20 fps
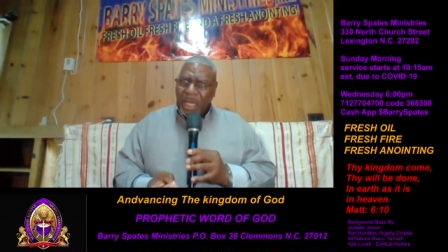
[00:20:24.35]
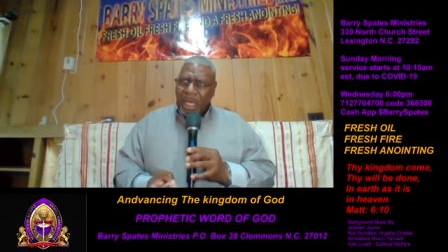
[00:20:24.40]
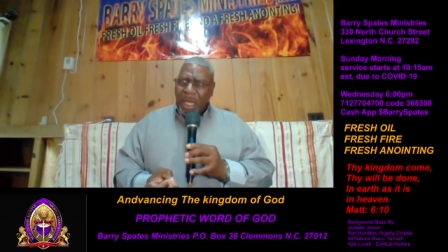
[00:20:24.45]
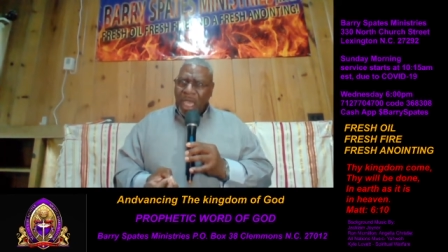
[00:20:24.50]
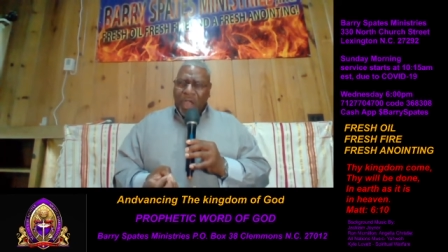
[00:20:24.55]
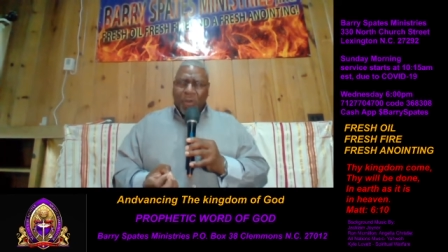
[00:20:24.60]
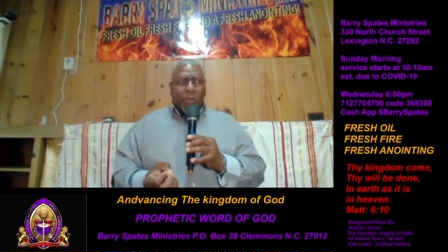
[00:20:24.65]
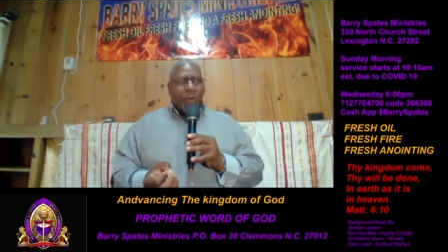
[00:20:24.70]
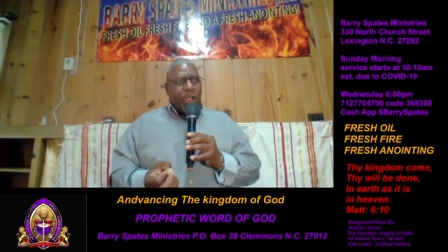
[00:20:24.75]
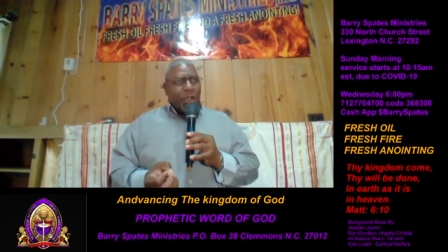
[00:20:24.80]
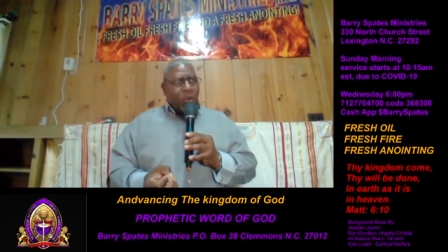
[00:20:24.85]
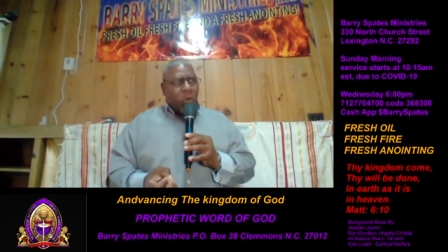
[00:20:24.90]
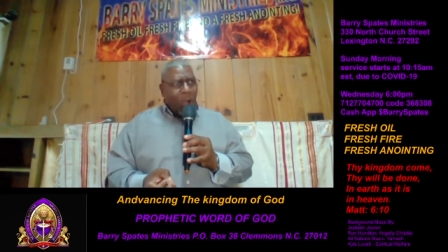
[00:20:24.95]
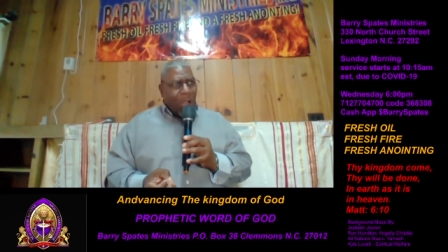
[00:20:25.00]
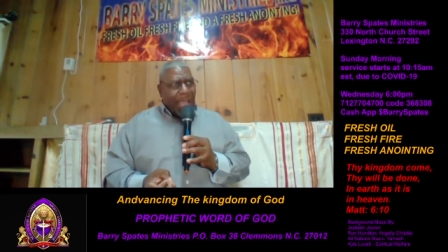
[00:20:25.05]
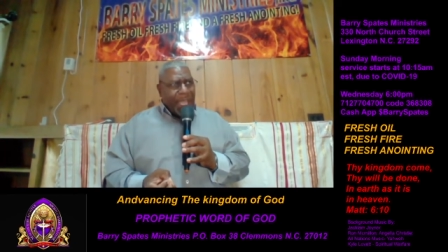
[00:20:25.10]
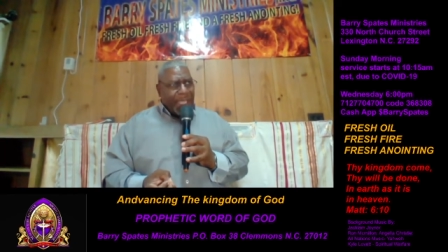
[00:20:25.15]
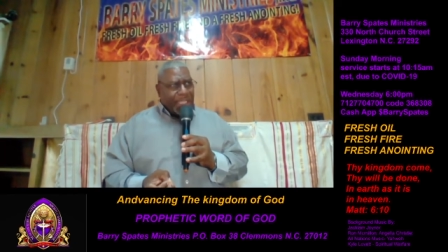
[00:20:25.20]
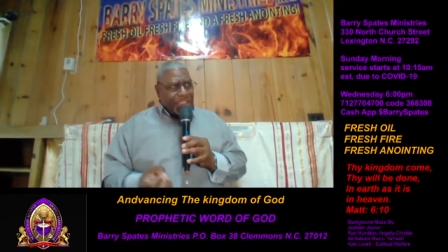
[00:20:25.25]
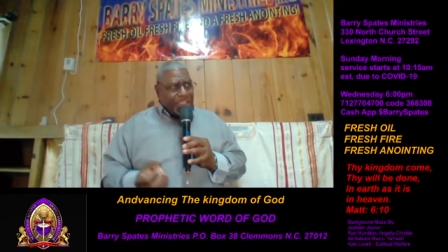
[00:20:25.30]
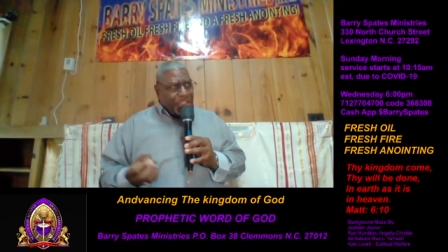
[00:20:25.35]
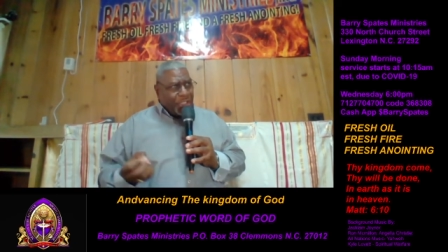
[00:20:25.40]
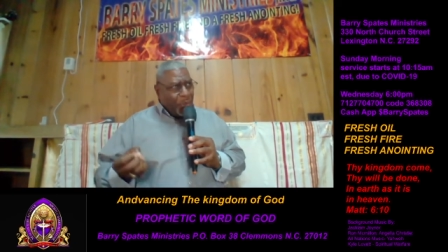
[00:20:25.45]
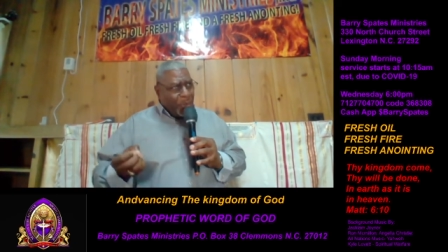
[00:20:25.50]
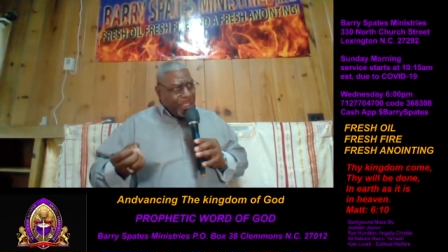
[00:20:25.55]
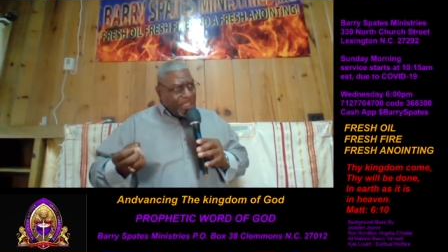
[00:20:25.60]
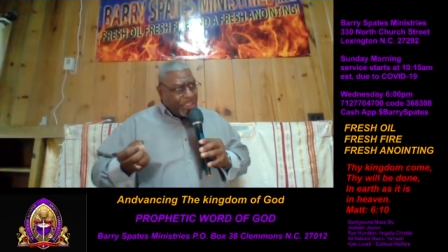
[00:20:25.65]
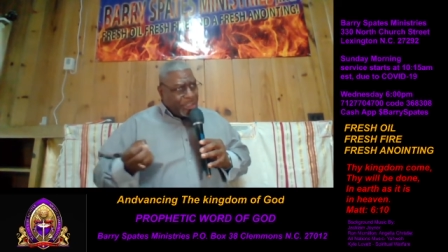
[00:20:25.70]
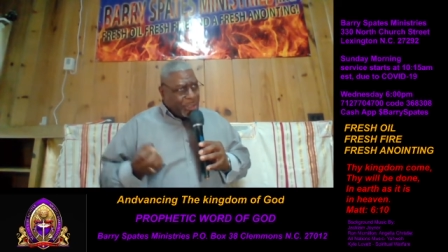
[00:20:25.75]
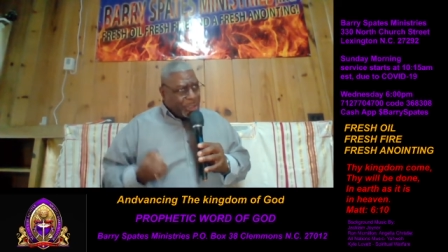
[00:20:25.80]
It requires
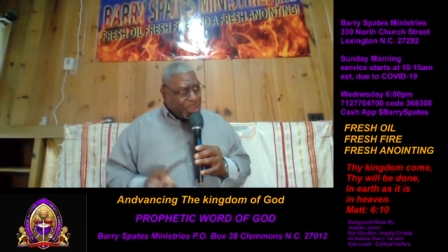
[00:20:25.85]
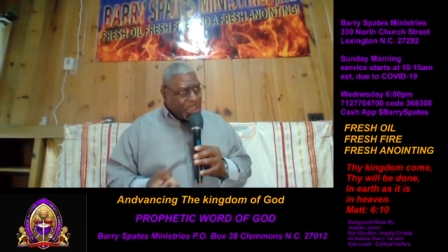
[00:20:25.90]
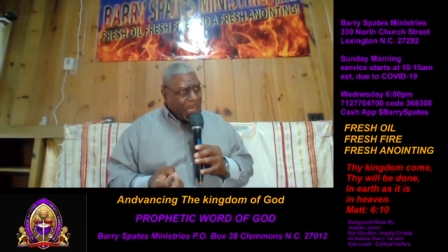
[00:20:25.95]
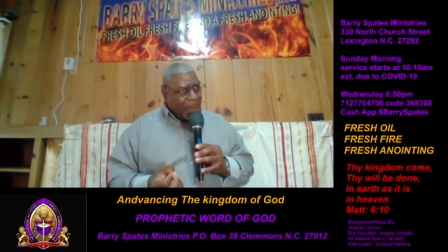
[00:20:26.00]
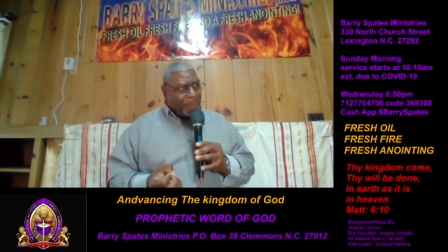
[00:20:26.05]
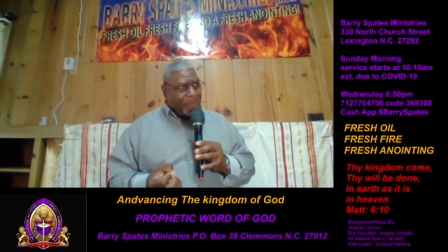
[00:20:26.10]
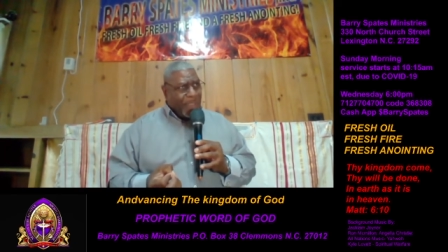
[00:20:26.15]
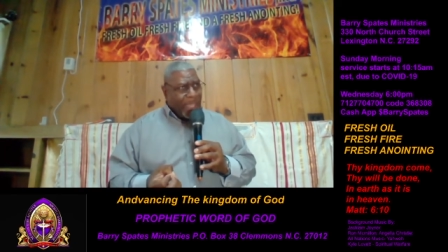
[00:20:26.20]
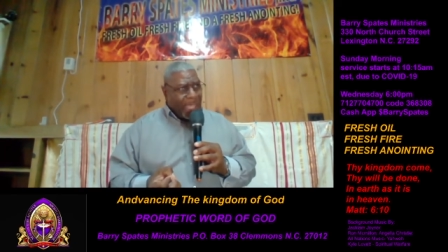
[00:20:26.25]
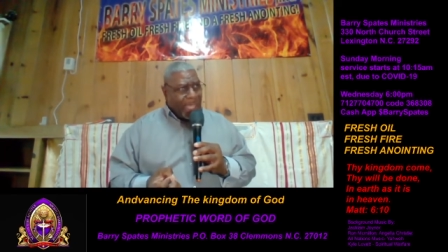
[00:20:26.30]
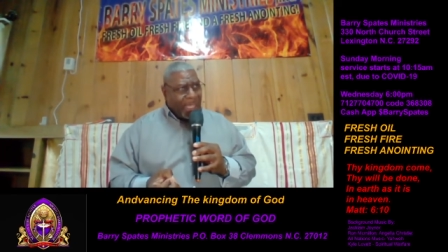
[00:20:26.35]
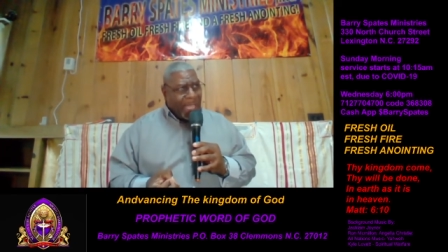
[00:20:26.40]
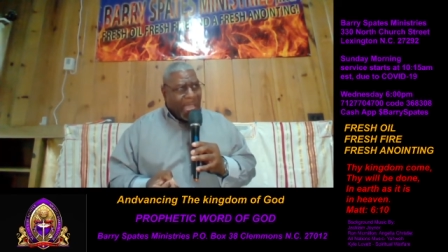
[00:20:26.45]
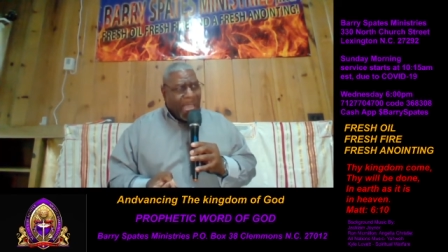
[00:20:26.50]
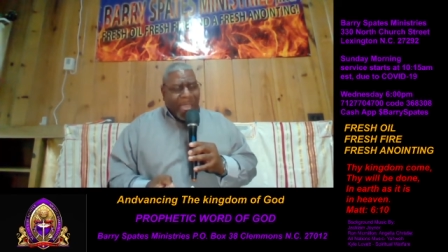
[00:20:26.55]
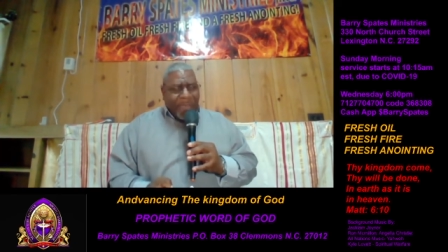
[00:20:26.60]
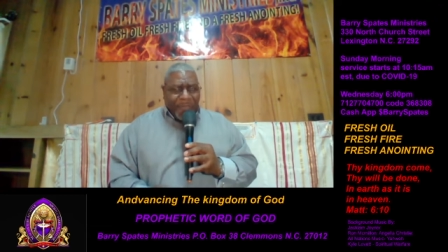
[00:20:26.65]
doing something